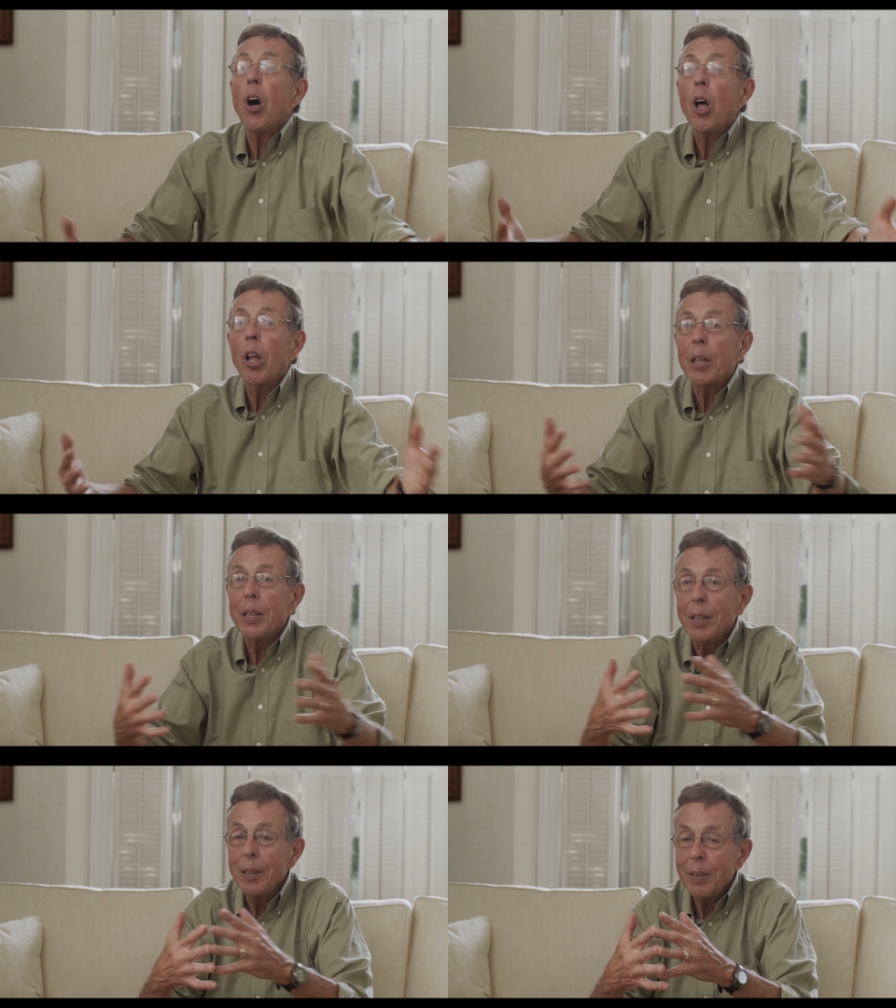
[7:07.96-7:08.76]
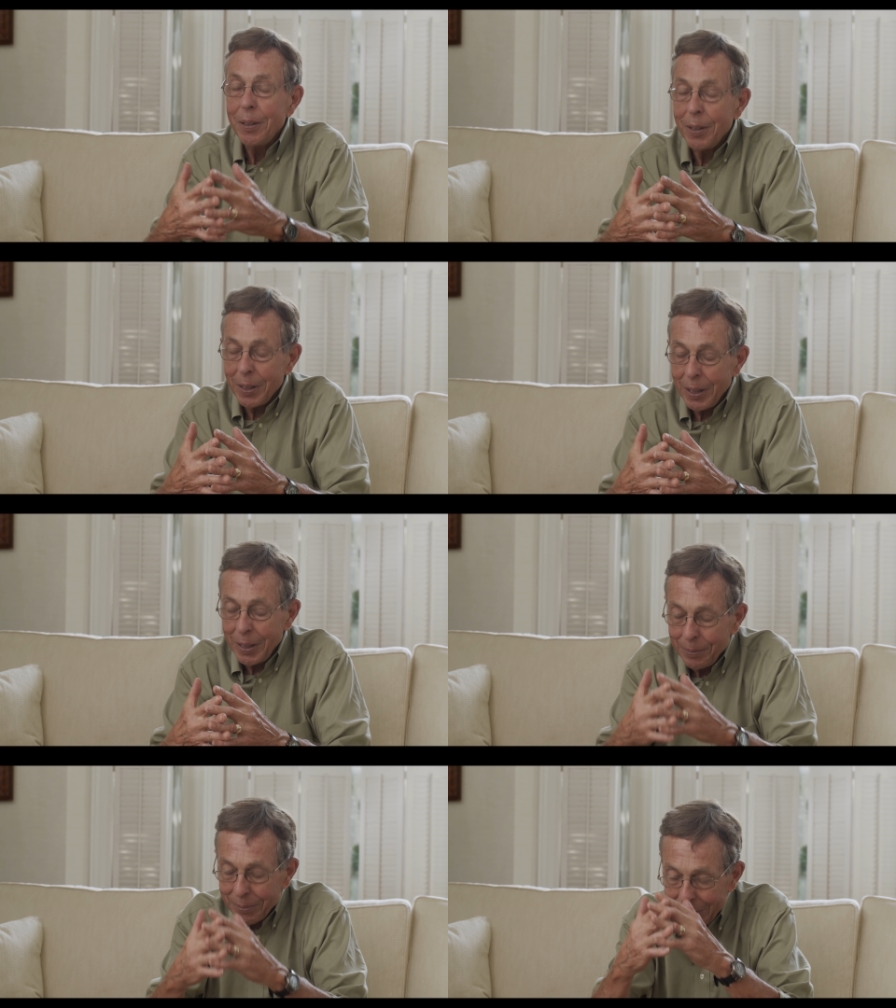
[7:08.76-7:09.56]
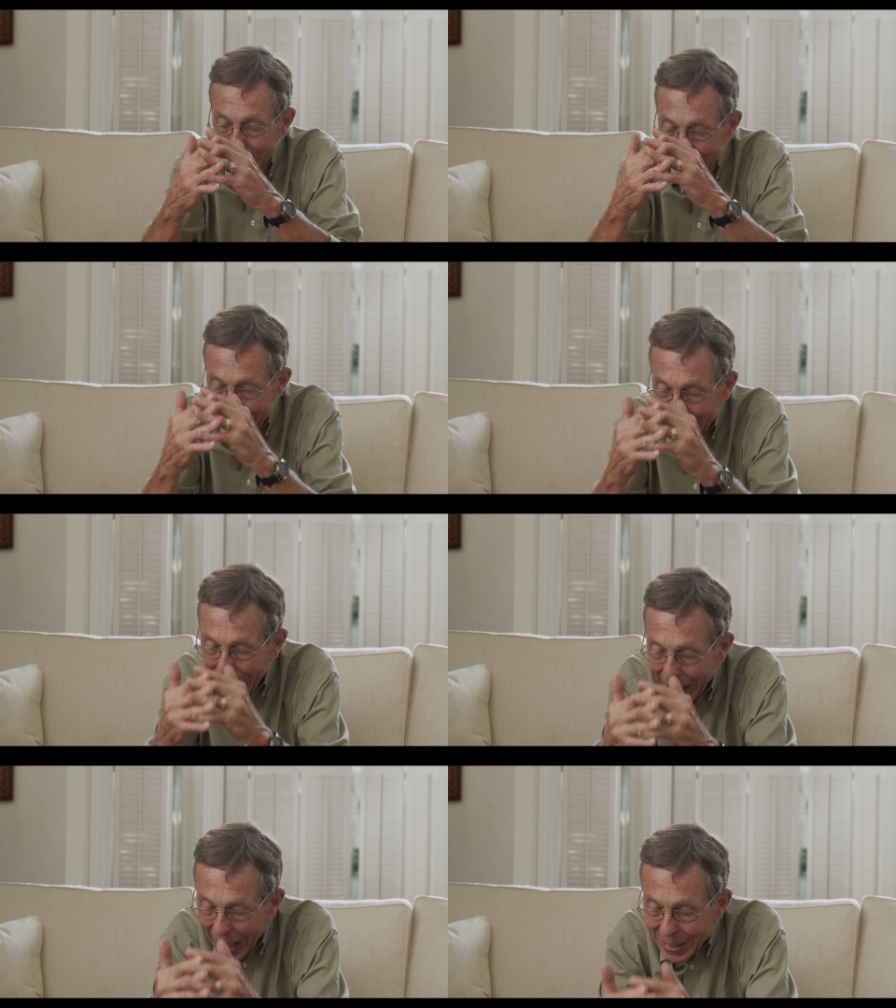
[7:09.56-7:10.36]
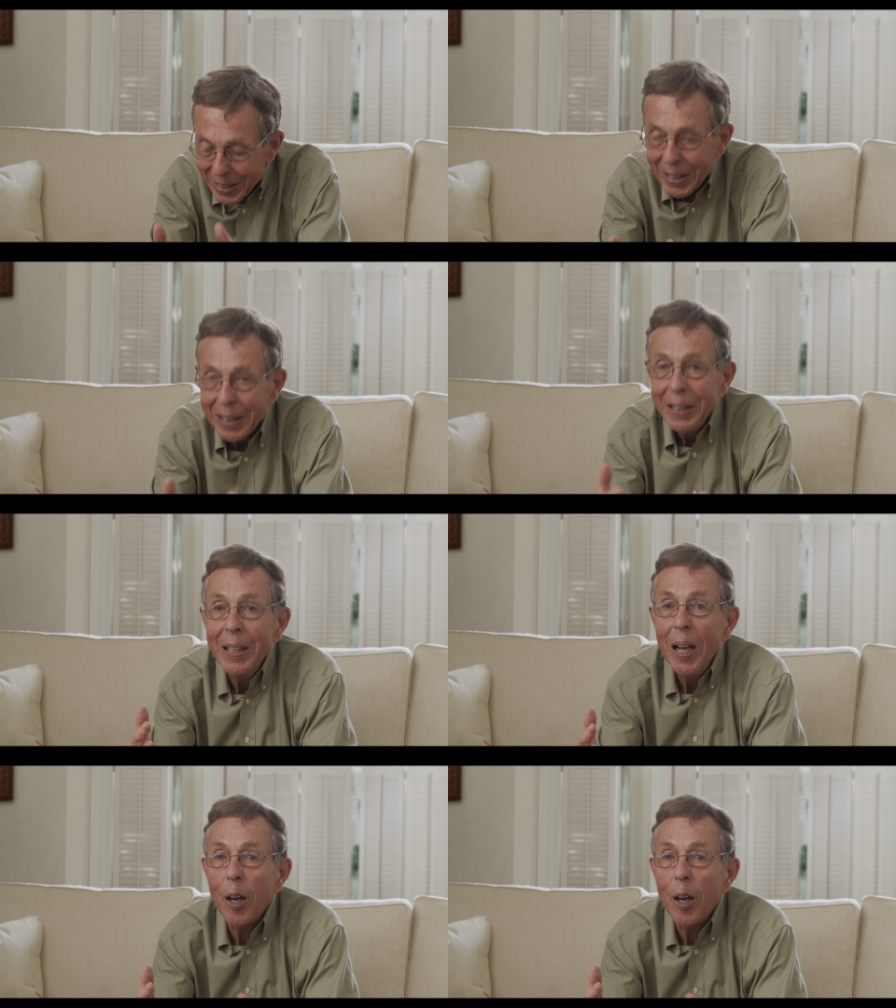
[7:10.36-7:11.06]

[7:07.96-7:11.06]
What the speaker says: All in the idea